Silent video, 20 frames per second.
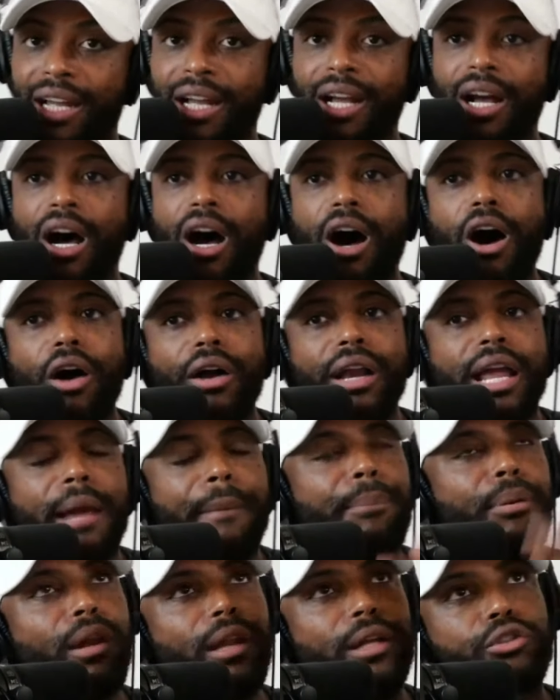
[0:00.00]
Oh, they
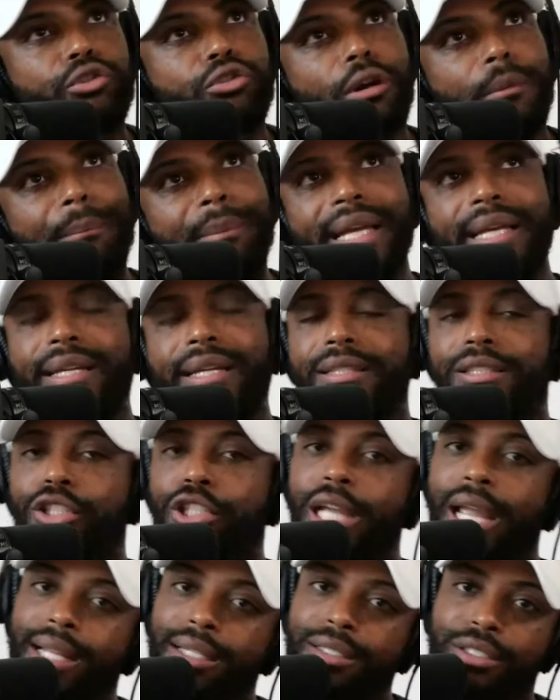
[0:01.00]
pull a tremendous
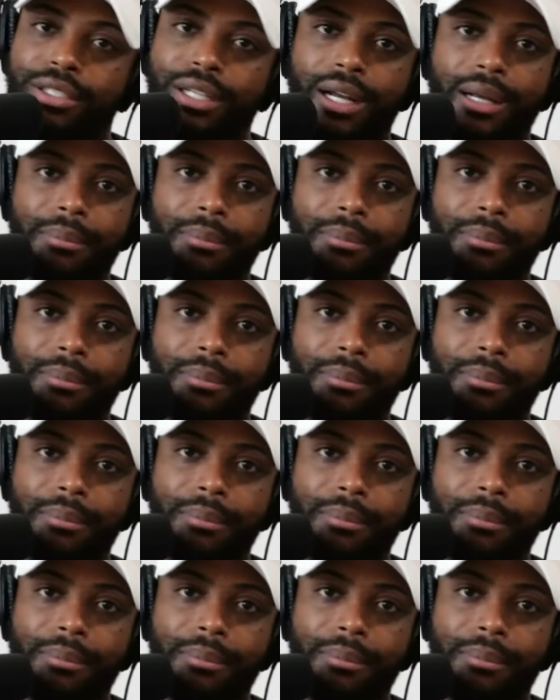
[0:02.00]
change up.